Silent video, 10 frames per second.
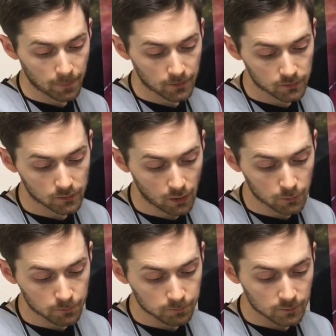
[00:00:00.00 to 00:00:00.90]
So,
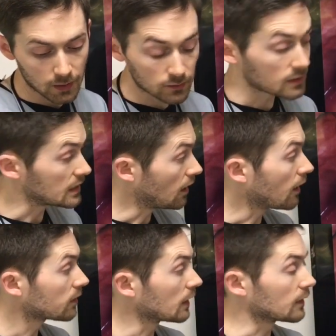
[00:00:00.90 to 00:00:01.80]
as you can see,
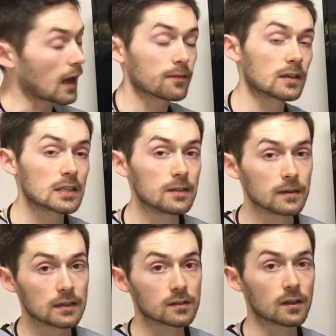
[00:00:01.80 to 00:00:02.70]
I think that having a
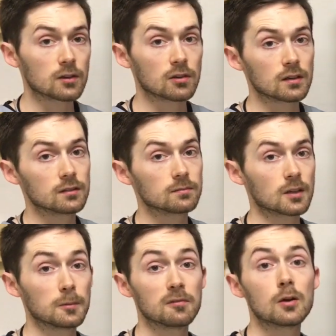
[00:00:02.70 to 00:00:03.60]
TV in the surgery
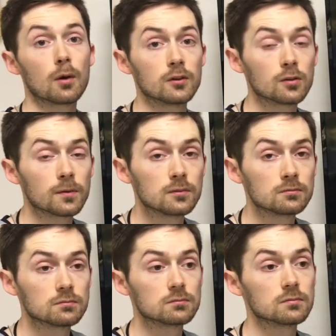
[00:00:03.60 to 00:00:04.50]
can be really quite useful,
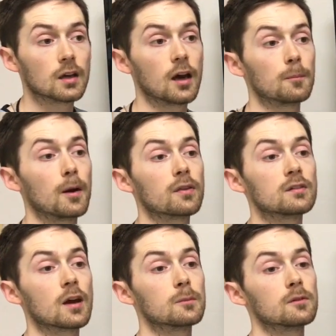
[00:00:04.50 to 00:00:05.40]
both in
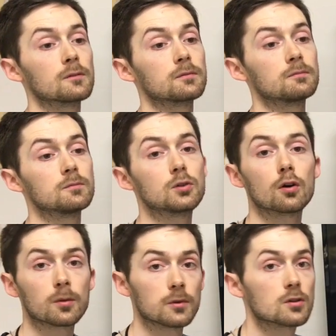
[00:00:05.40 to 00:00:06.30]
terms of
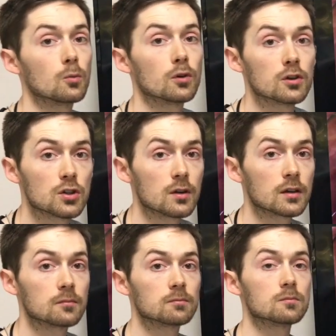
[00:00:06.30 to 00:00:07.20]
documenting what you're doing,